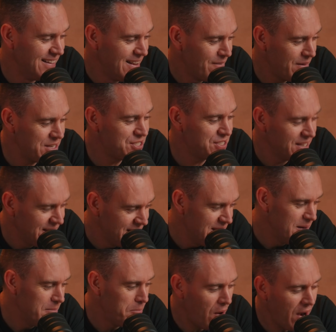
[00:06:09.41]
which
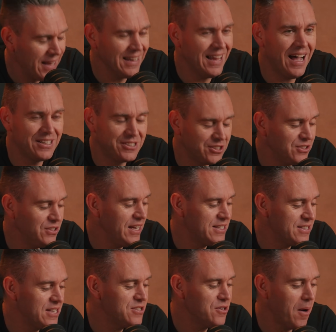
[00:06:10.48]
by and large
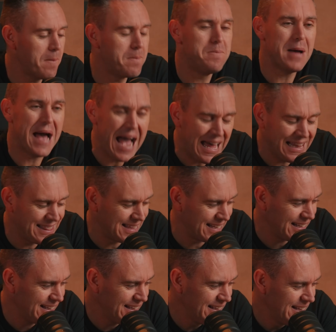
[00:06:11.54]
is not a bad
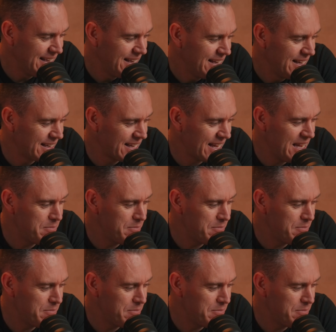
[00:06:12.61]
thing, okay?